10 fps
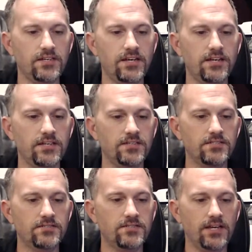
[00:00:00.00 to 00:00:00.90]

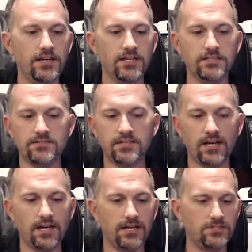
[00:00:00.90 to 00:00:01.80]
is it
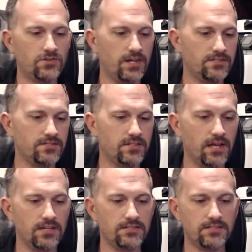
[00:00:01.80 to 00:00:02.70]
shreds,
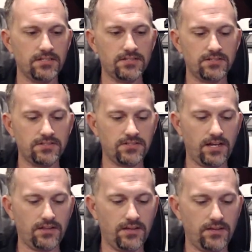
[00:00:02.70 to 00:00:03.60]
slices, this,
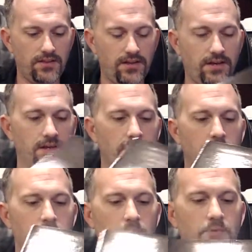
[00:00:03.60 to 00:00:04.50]
that, and the other thing.
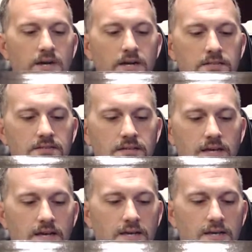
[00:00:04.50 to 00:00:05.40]
But
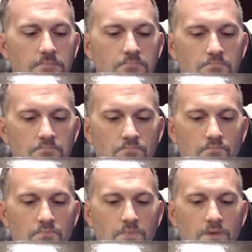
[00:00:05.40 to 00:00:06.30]

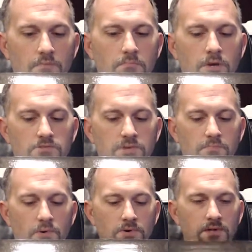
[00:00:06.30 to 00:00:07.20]
most
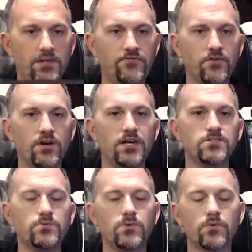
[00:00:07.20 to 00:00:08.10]
importantly for
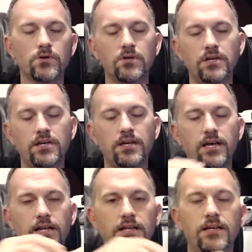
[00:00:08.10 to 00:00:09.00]
us, what we're looking
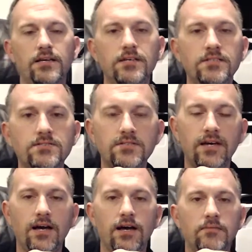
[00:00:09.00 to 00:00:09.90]
at it is
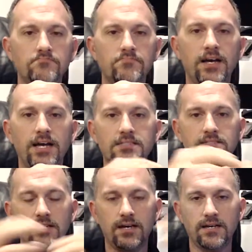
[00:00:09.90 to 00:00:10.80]

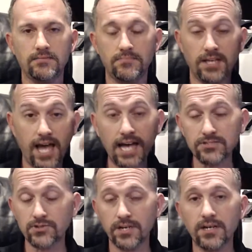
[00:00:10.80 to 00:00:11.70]
as
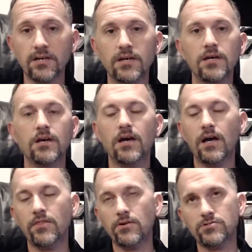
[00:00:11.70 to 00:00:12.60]
gastric.
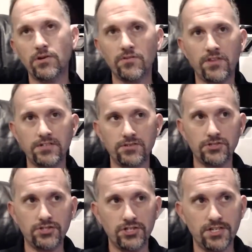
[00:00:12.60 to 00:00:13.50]
There are certain things that
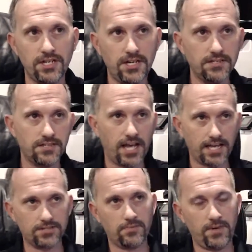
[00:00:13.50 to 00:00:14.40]
you shouldn't eat as a
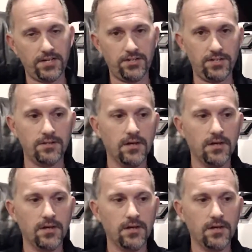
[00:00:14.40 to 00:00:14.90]
gastric patient.